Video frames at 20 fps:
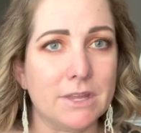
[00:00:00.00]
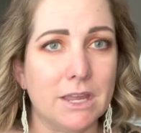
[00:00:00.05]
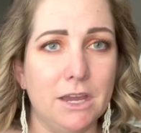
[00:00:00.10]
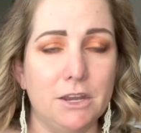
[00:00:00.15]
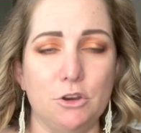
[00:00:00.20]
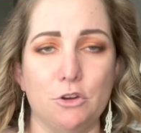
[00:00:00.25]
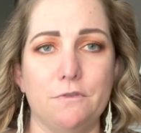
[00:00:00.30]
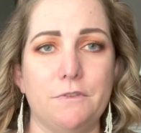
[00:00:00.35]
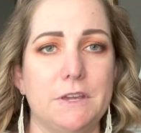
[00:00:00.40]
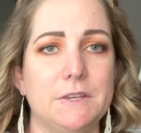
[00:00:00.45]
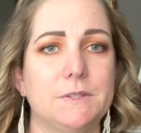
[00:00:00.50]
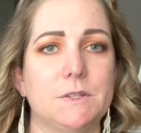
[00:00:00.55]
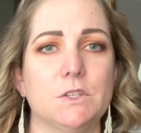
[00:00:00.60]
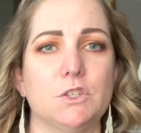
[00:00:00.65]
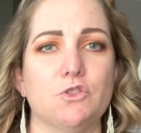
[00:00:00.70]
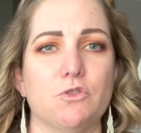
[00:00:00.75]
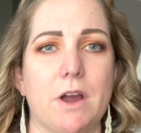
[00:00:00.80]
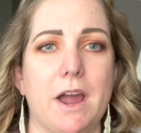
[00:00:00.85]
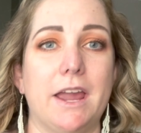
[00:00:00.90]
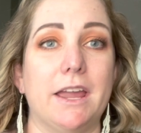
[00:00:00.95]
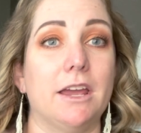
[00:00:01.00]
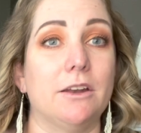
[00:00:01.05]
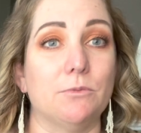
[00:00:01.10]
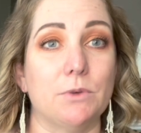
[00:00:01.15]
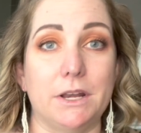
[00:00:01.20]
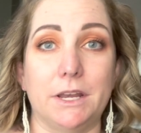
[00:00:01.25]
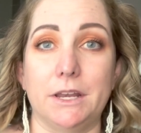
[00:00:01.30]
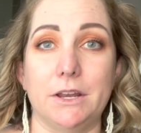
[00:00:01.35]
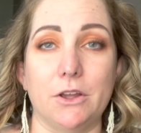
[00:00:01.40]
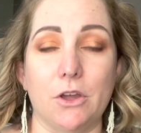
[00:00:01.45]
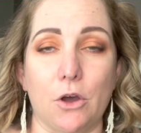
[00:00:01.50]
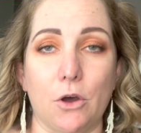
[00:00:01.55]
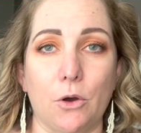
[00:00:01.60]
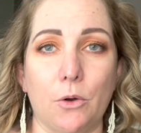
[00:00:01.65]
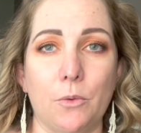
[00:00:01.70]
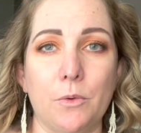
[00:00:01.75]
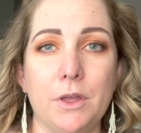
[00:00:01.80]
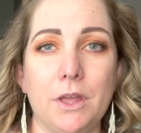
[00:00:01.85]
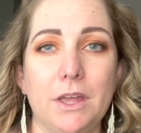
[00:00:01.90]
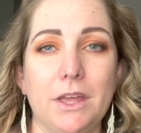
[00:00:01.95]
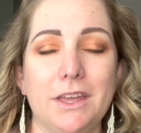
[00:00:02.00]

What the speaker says: and your face is dry and ready to go,